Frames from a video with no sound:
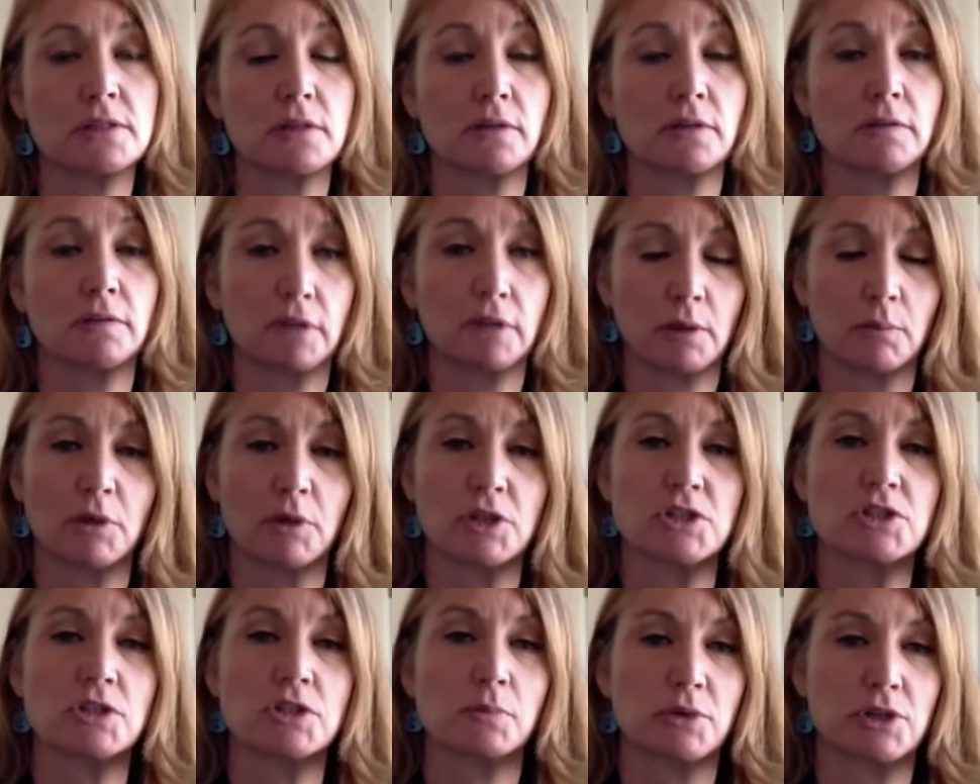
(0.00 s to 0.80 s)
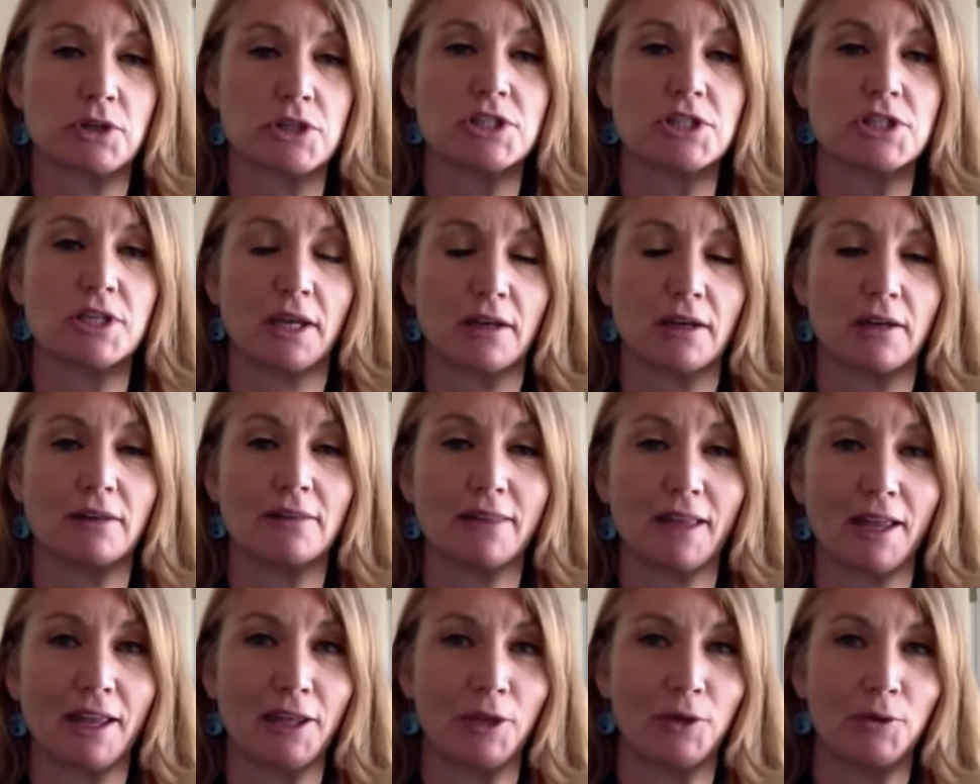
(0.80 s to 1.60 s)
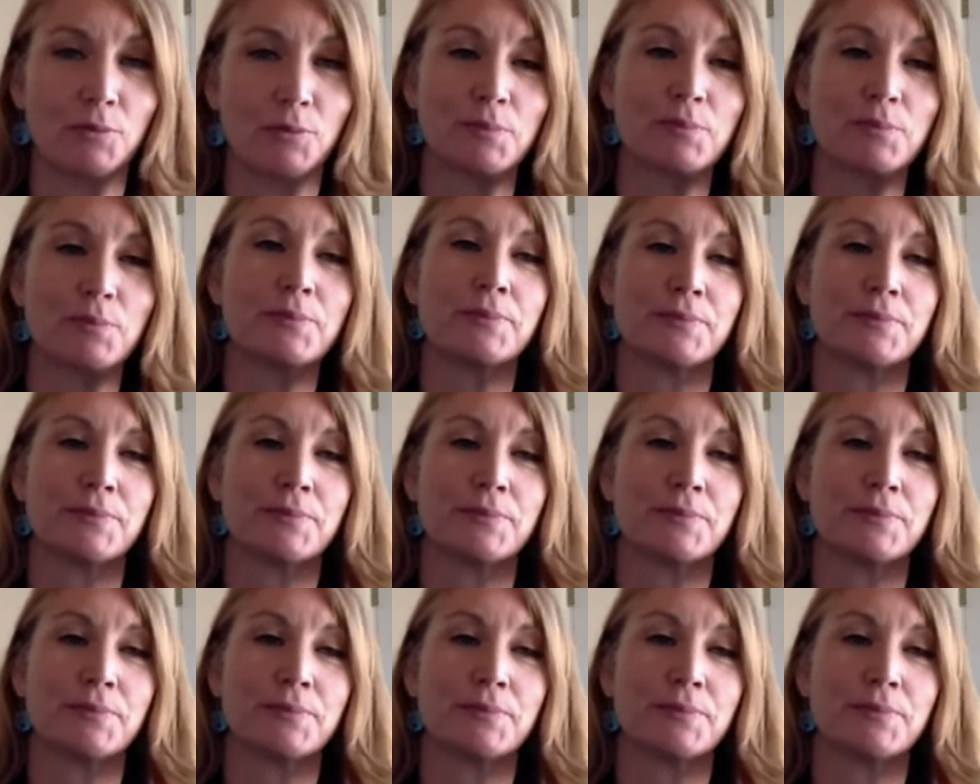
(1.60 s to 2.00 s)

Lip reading: So very much appreciated. Thank you.